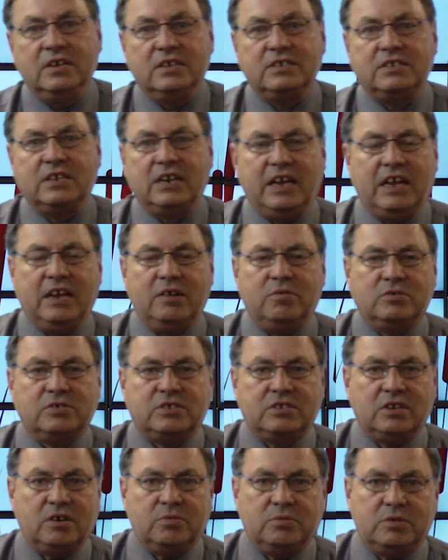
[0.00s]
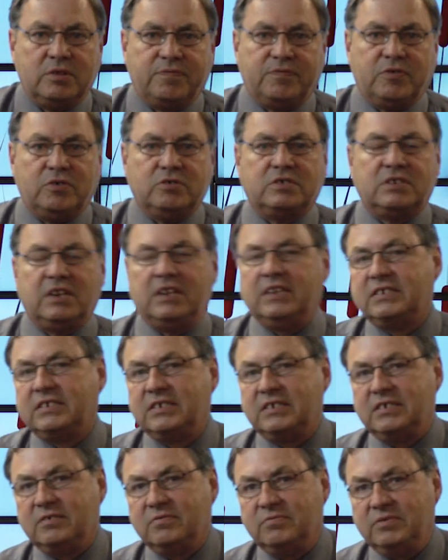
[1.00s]
Today, we'll start with the first
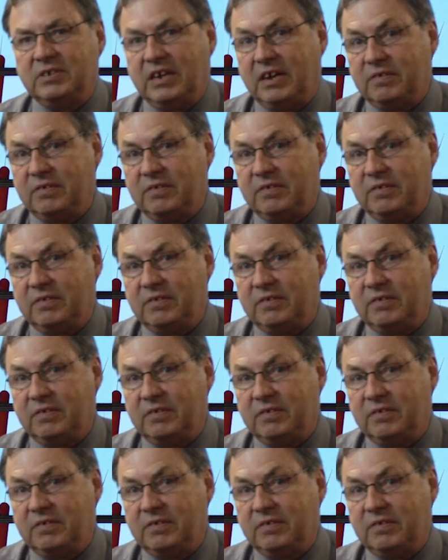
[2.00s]
lesson. We